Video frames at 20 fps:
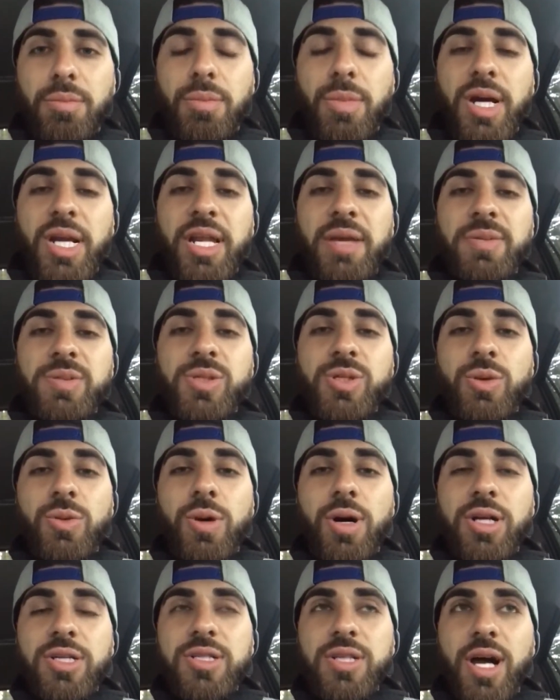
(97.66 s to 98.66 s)
My name is
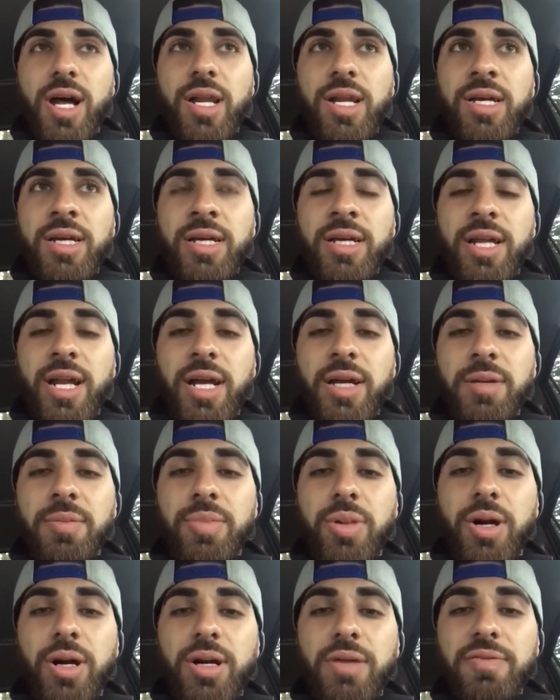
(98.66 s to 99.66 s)
Nawar Saleh, and I am
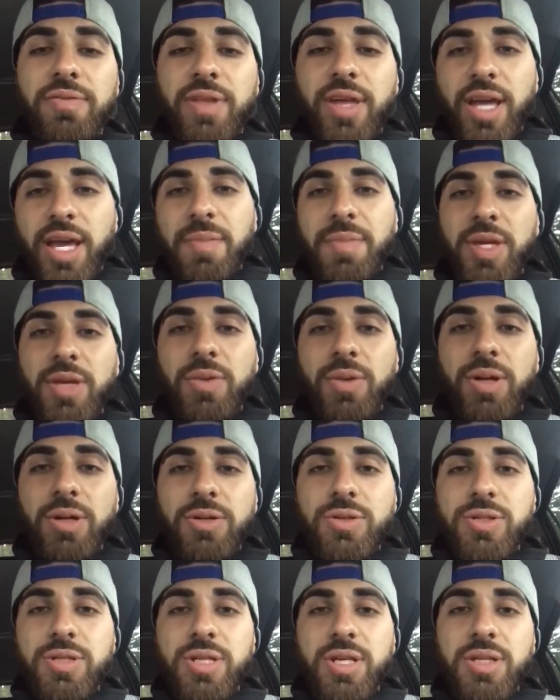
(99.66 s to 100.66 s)
part of the
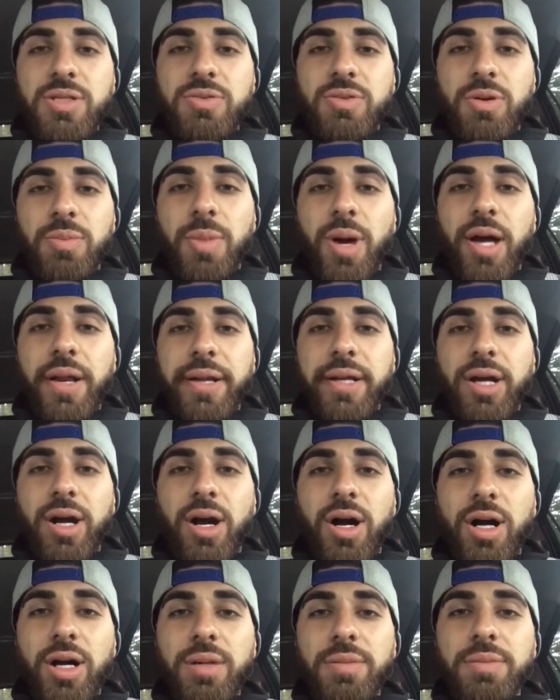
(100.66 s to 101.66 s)
ME106 Robotic
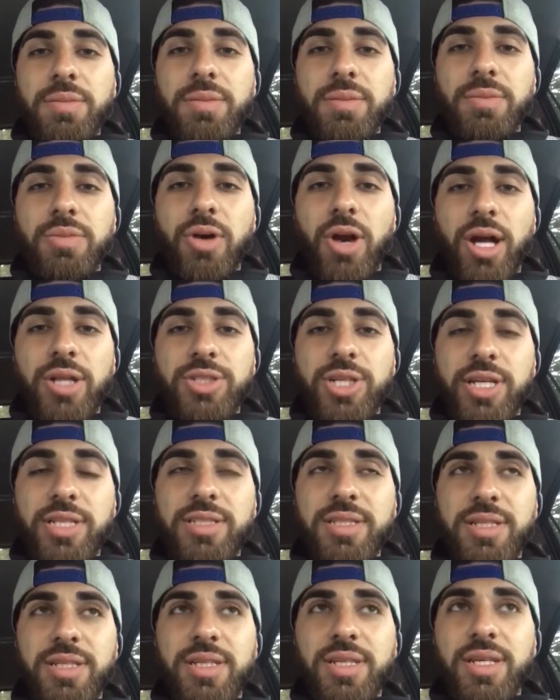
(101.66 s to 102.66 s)
Arm
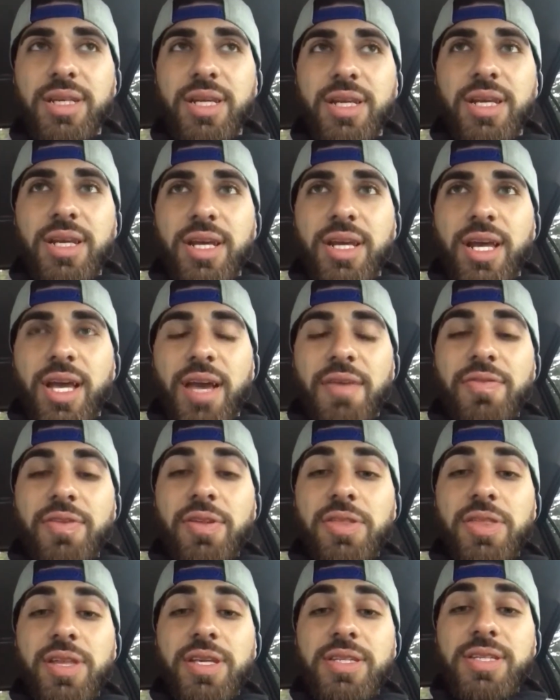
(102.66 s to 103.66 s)
project. A few
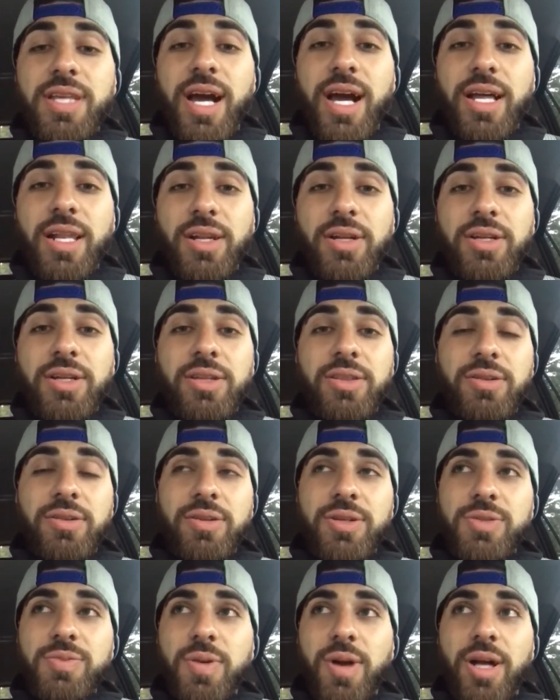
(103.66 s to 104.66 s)
things that I learned through
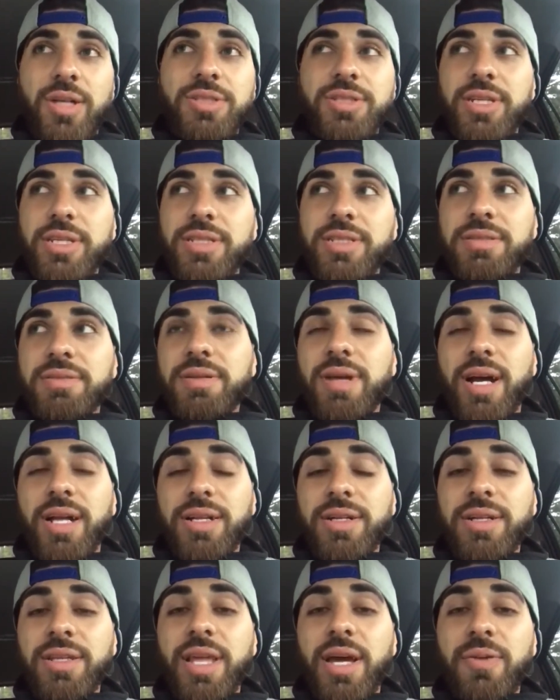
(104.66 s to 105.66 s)
this project. I
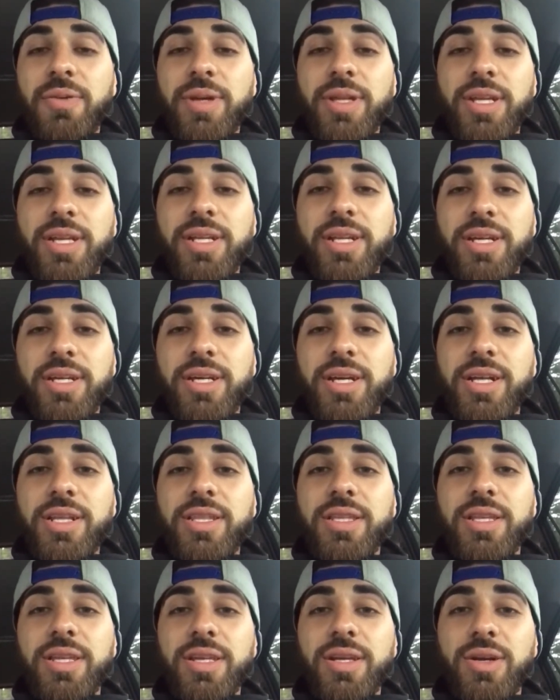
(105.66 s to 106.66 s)
learned that we need a good
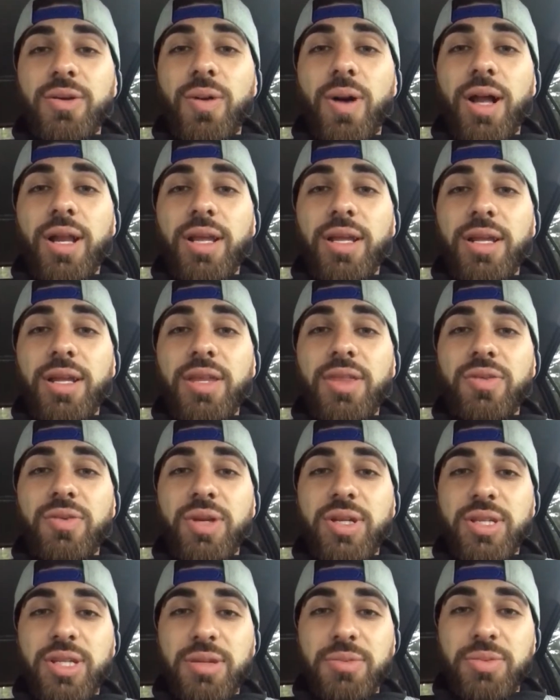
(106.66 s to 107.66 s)
quality
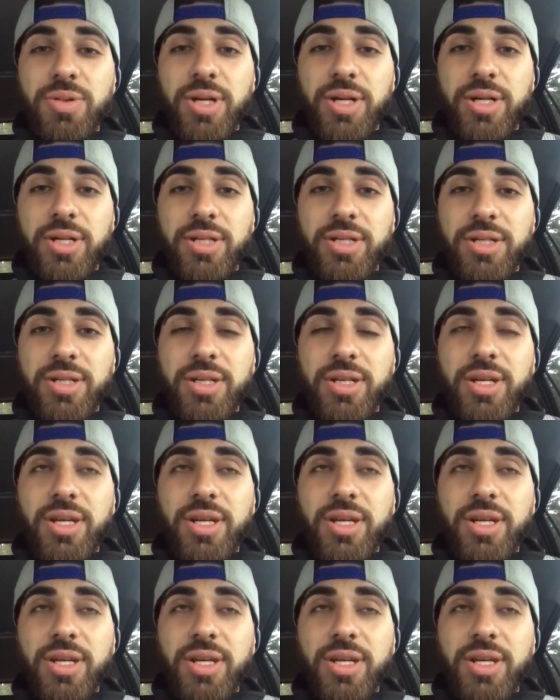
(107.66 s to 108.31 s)
3D printer.